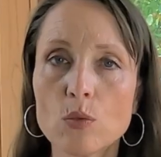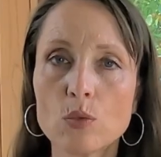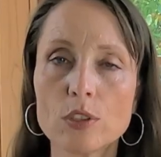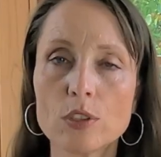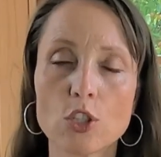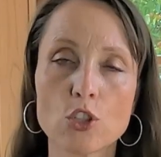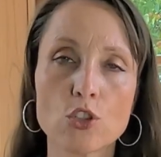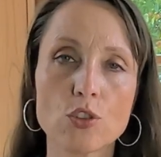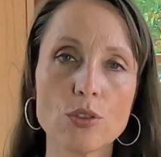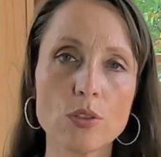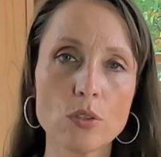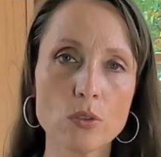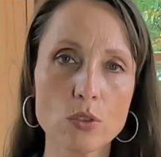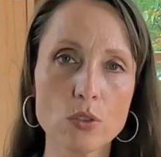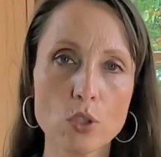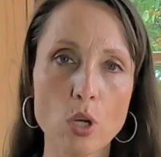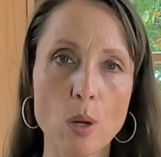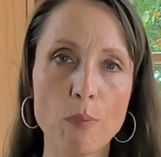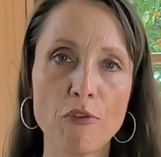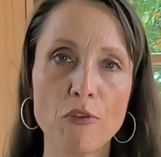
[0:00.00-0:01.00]
It is
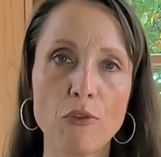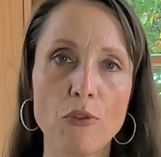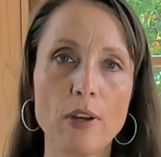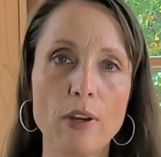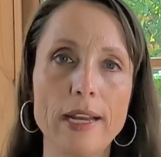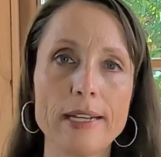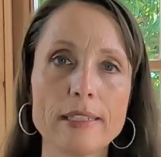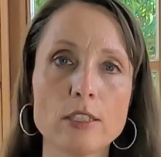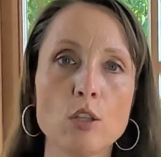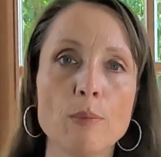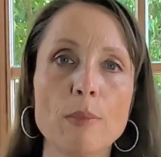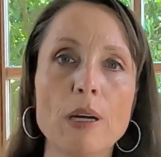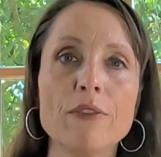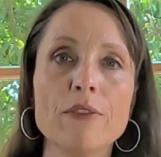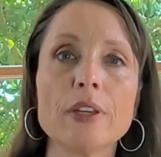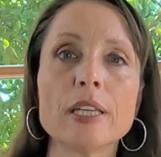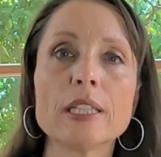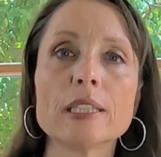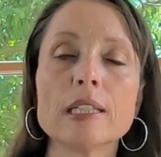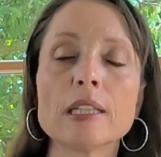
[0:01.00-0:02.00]
perhaps important to
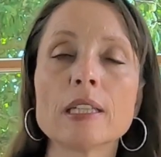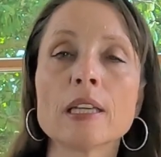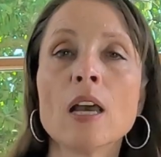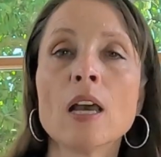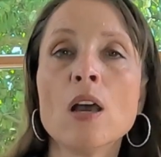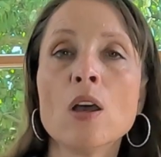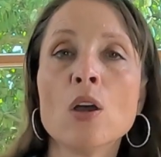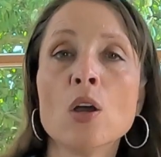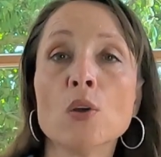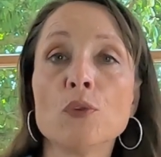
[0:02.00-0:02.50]
remember that